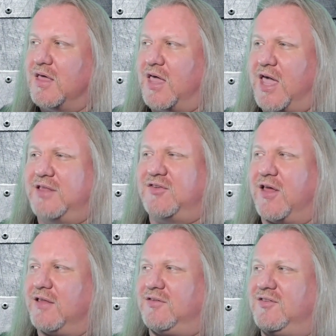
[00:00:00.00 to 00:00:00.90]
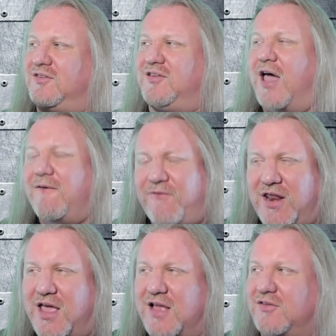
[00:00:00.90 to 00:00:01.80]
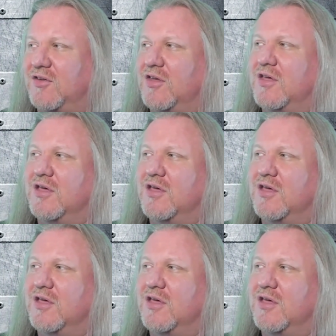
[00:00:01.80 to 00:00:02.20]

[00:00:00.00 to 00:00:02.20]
it's a definite